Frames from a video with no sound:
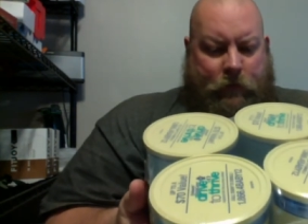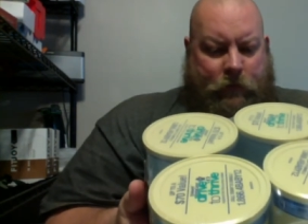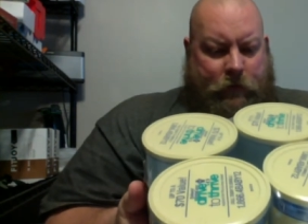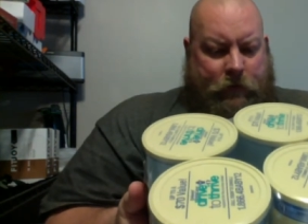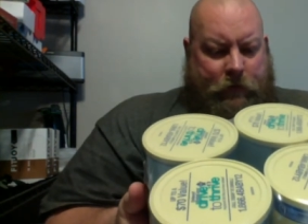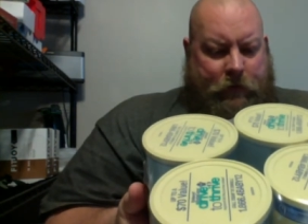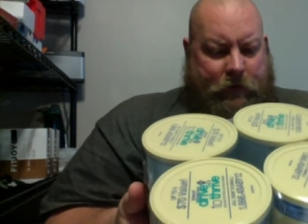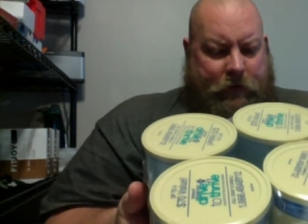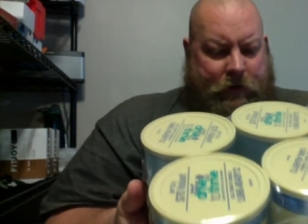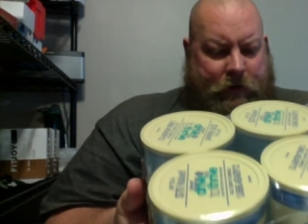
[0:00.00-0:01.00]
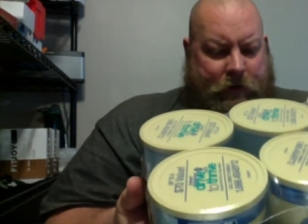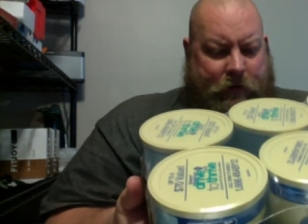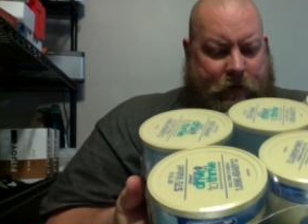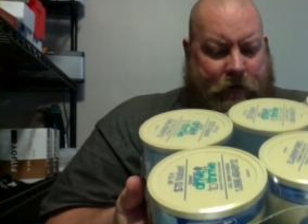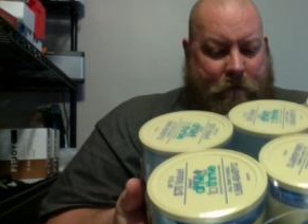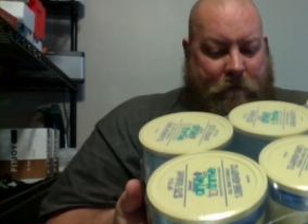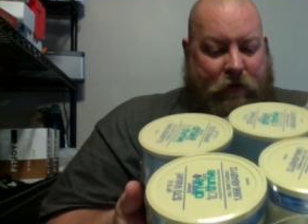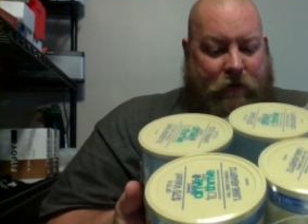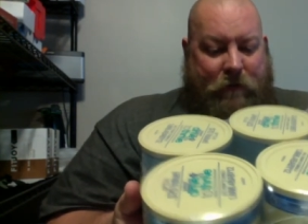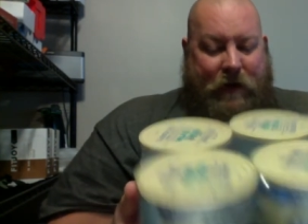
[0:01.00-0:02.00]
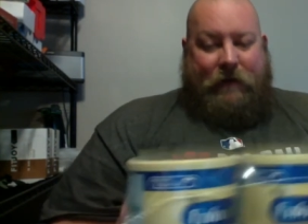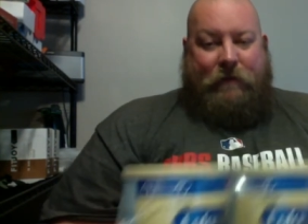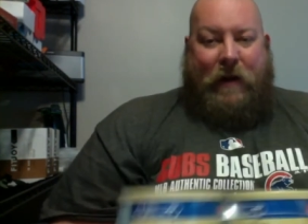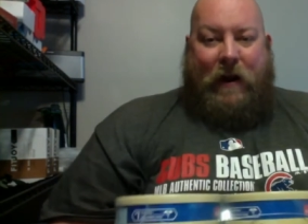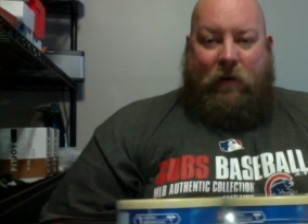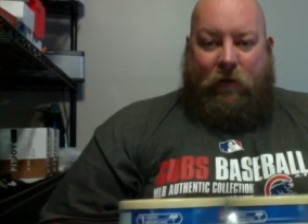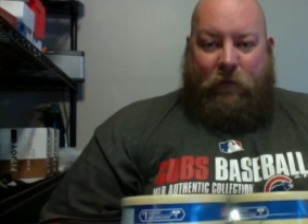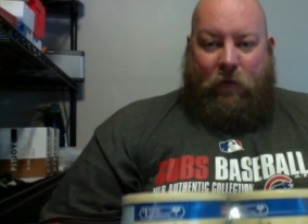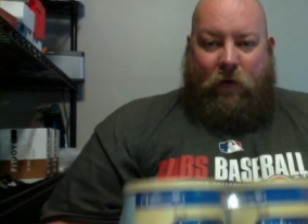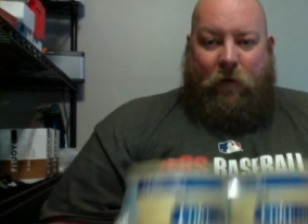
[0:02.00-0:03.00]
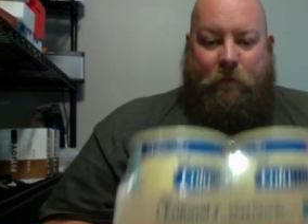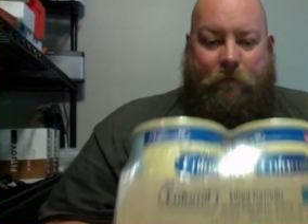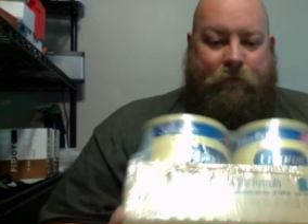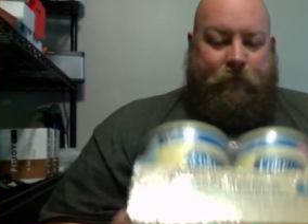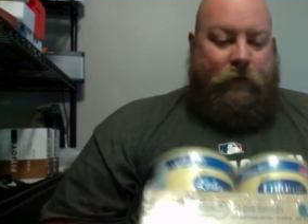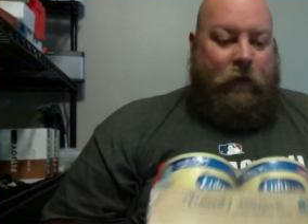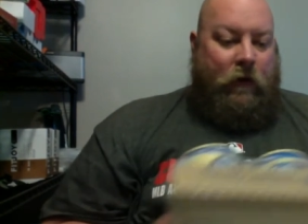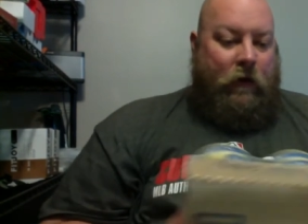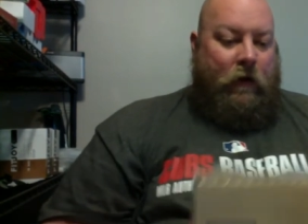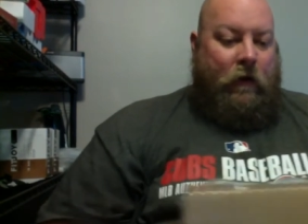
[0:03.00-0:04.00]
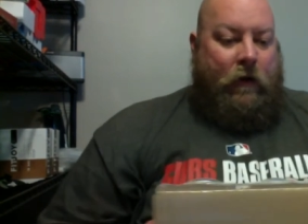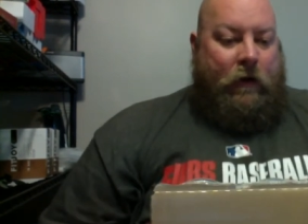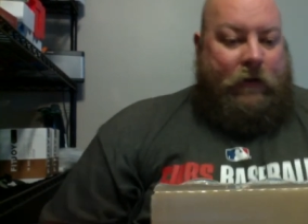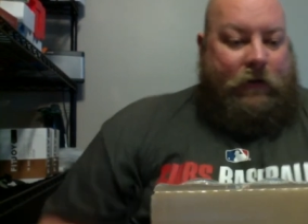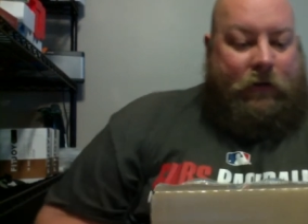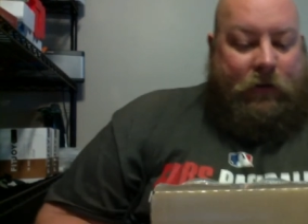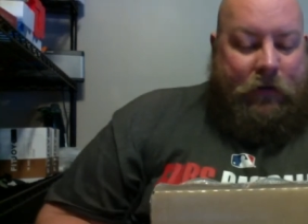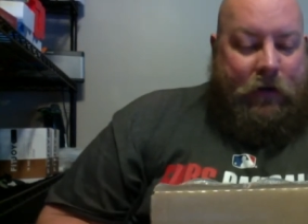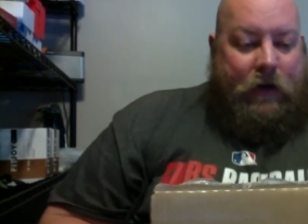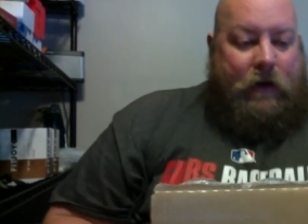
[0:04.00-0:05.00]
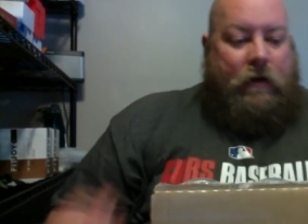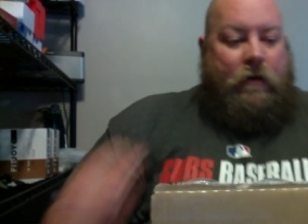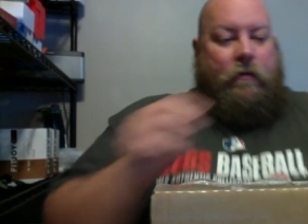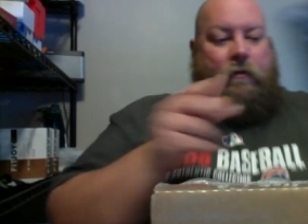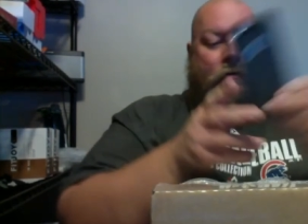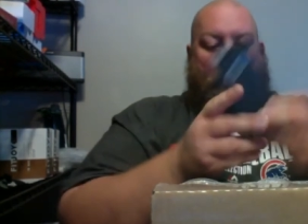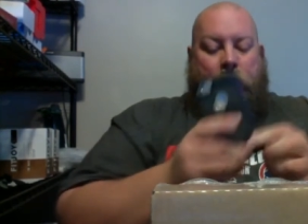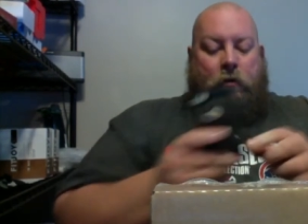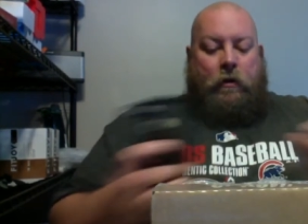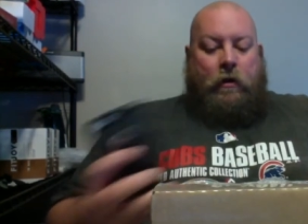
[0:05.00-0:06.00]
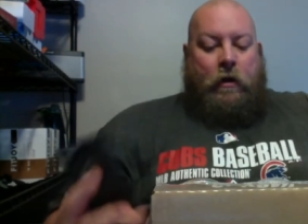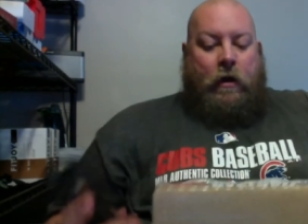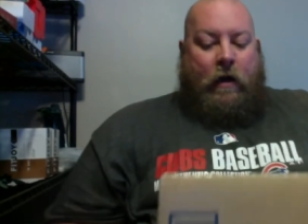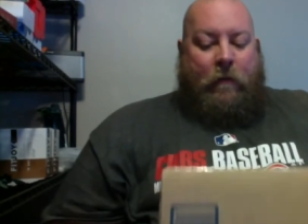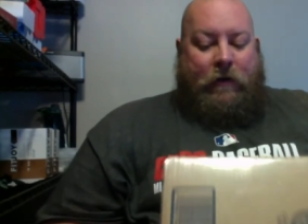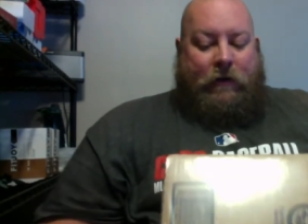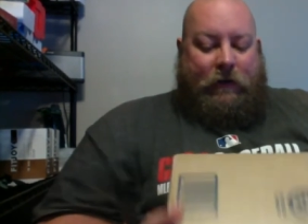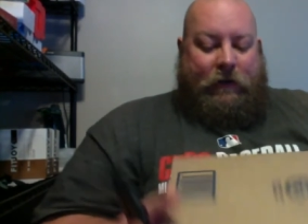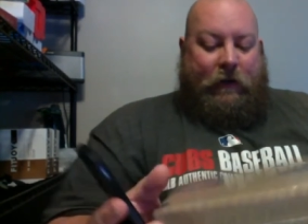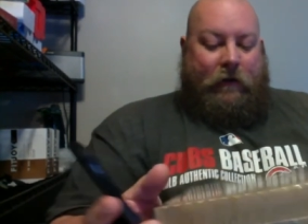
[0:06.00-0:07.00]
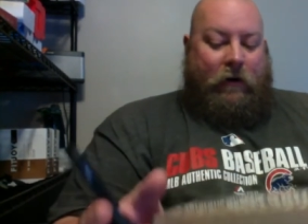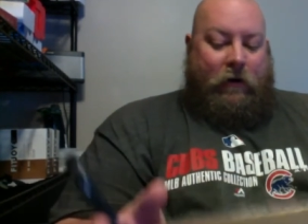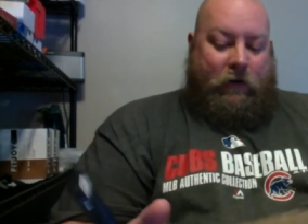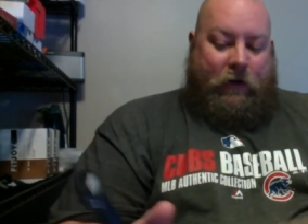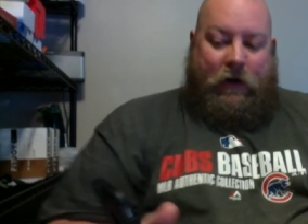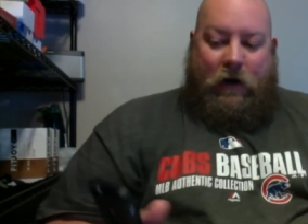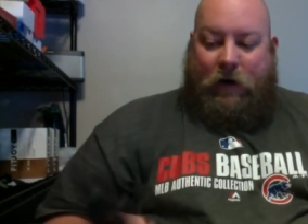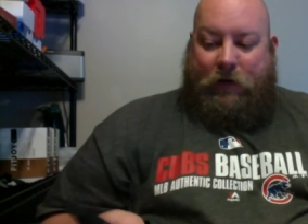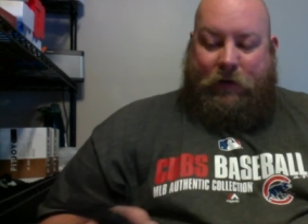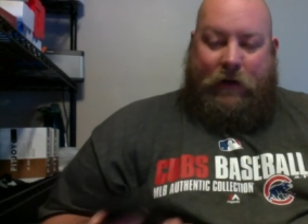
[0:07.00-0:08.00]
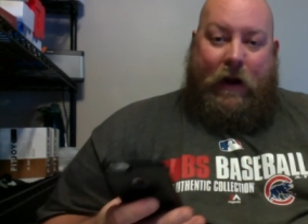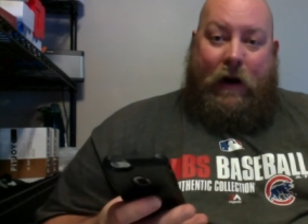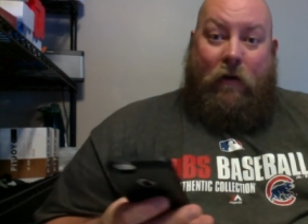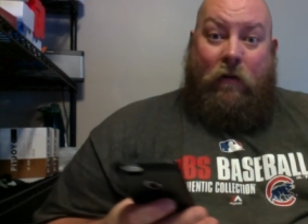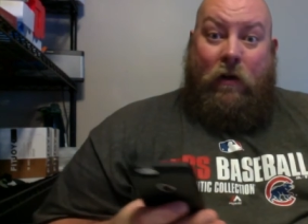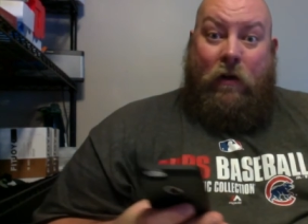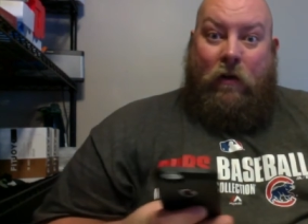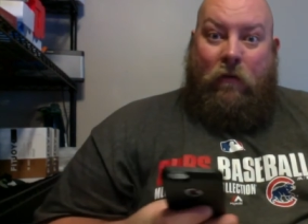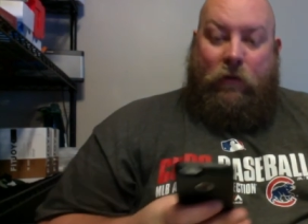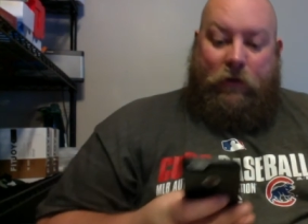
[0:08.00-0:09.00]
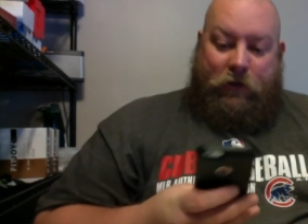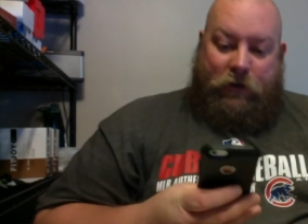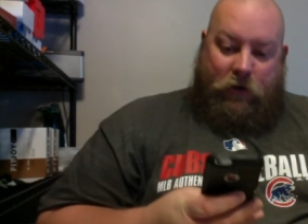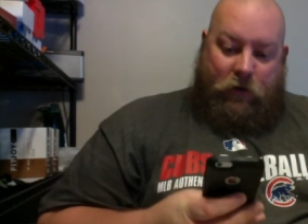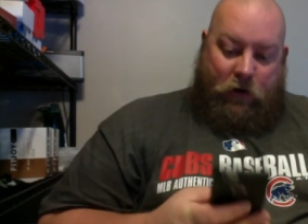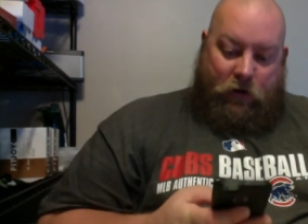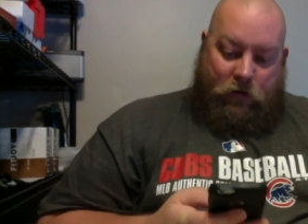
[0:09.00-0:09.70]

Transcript: So this is milk-based powder form. And just to see how much this thing currently costs now, we'll just show you